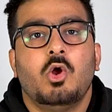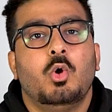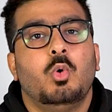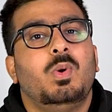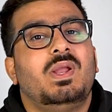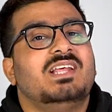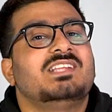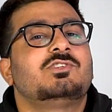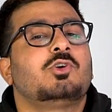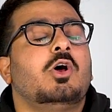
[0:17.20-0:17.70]

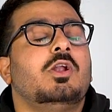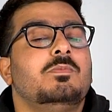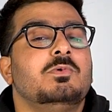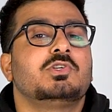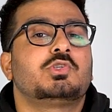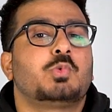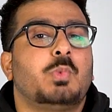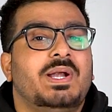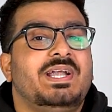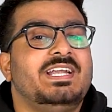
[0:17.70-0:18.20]
Well, it's
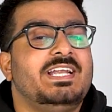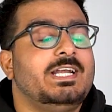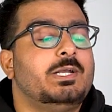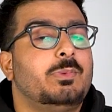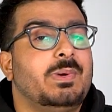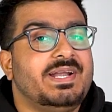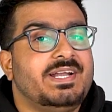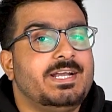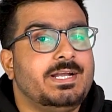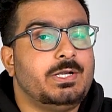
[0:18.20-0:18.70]
almost
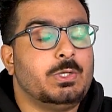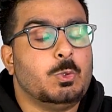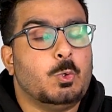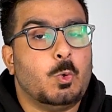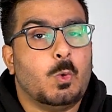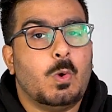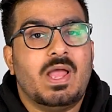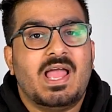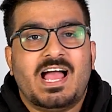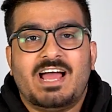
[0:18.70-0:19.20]

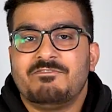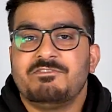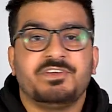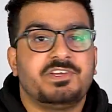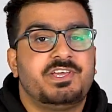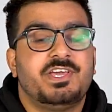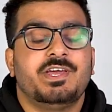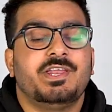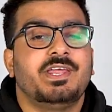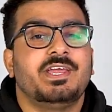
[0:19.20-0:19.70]
2022 and we're
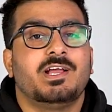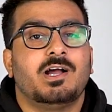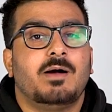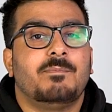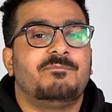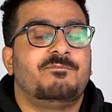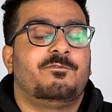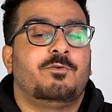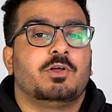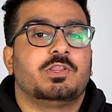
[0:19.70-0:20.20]
gearing
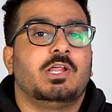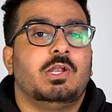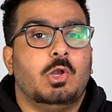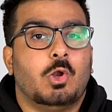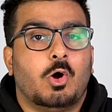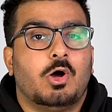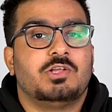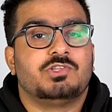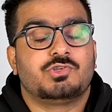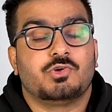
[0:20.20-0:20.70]
up for the
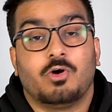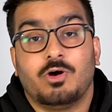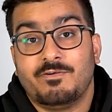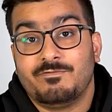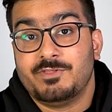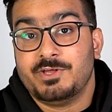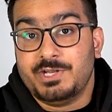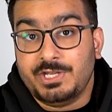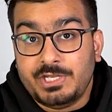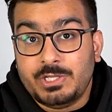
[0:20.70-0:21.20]
launch of
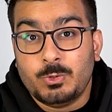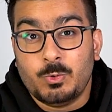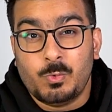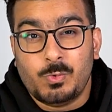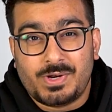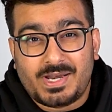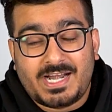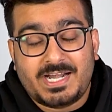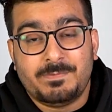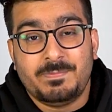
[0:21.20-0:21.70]
the new
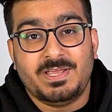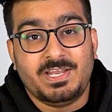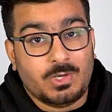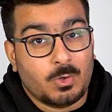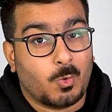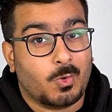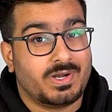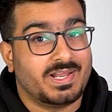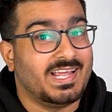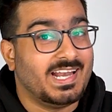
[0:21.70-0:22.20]
Redmi
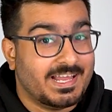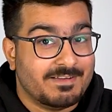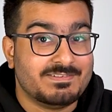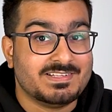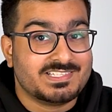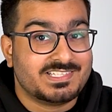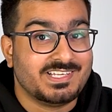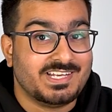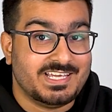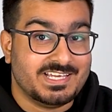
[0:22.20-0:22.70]
Note
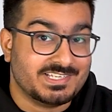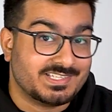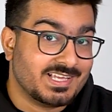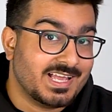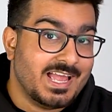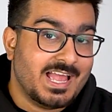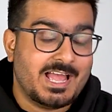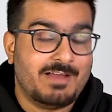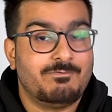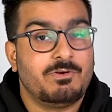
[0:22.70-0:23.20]
11 series,
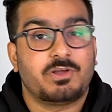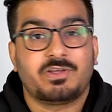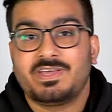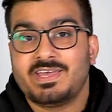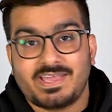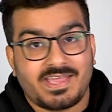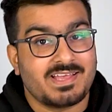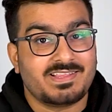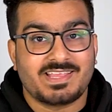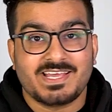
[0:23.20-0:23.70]
and we're
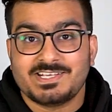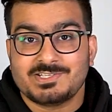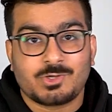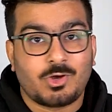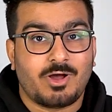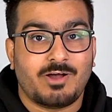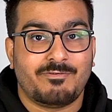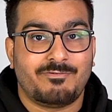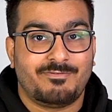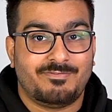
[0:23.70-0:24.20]
kicking things
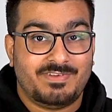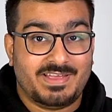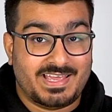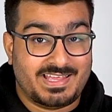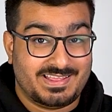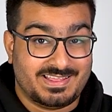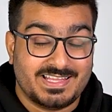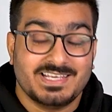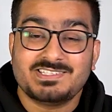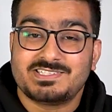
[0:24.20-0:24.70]
off
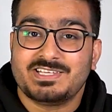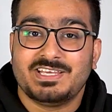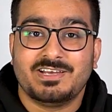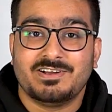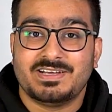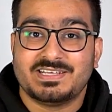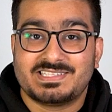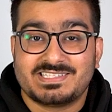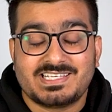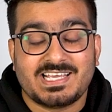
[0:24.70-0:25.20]
in this year
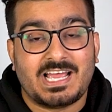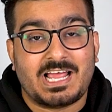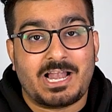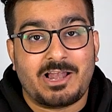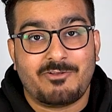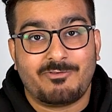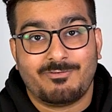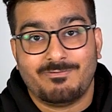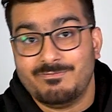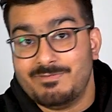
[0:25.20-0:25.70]

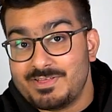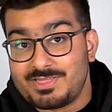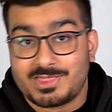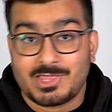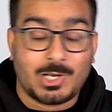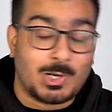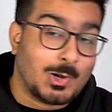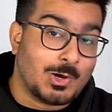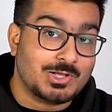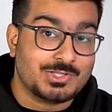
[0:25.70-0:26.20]
itself with
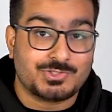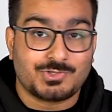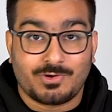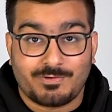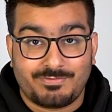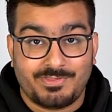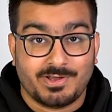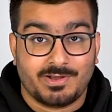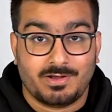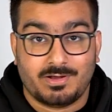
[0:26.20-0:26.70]
the launch
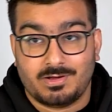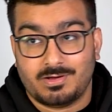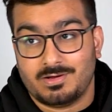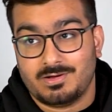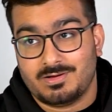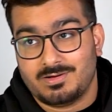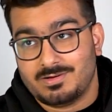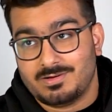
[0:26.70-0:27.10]
of the